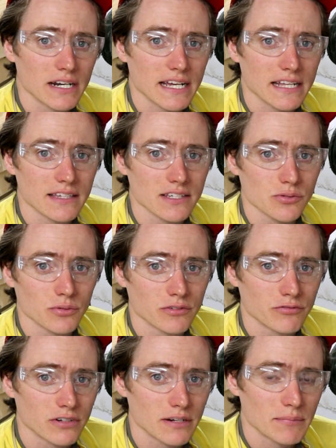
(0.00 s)
I got this one
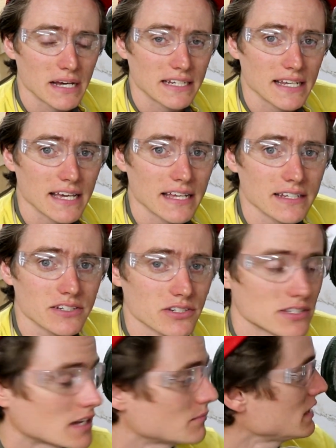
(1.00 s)
from my dad. It's
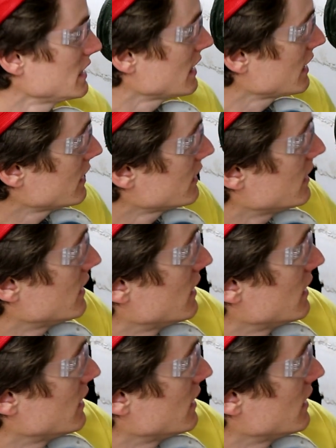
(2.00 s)
just something he had.